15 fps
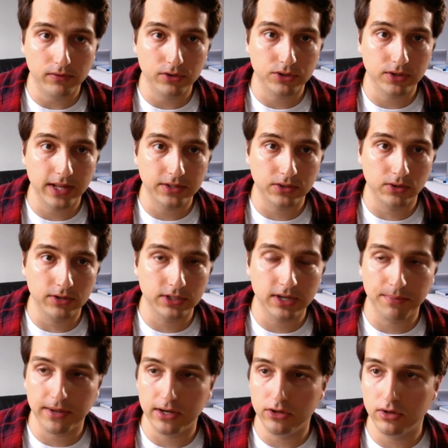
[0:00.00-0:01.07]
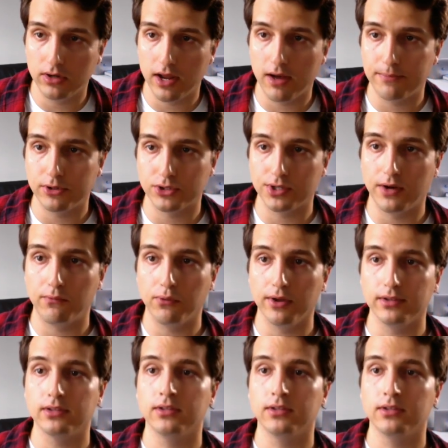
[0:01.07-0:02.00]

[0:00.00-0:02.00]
So that's only something you can help yourself with.